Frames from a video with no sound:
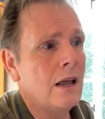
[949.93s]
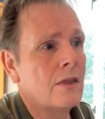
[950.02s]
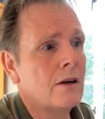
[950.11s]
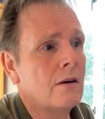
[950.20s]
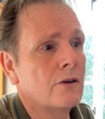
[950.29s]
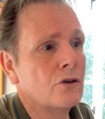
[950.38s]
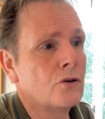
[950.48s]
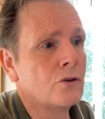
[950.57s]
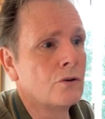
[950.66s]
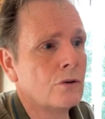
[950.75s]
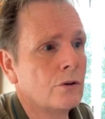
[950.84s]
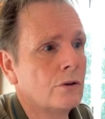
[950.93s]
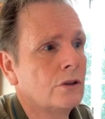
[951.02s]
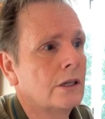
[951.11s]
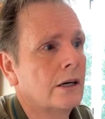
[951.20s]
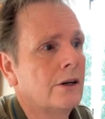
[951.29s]
the
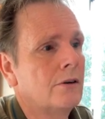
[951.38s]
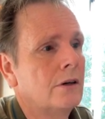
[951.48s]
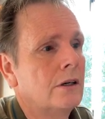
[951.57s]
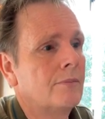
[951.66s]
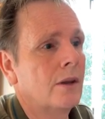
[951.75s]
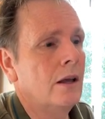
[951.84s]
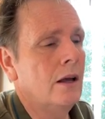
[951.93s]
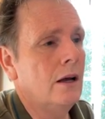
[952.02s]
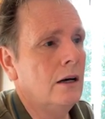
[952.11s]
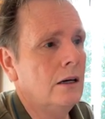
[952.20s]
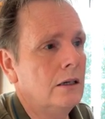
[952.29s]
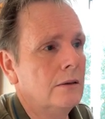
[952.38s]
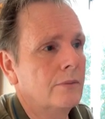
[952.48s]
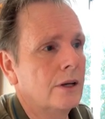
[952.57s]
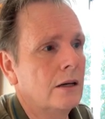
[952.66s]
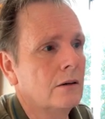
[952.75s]
huge gunnera
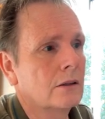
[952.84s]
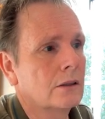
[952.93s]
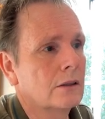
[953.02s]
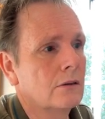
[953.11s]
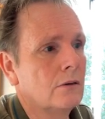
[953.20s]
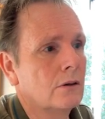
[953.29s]
that looks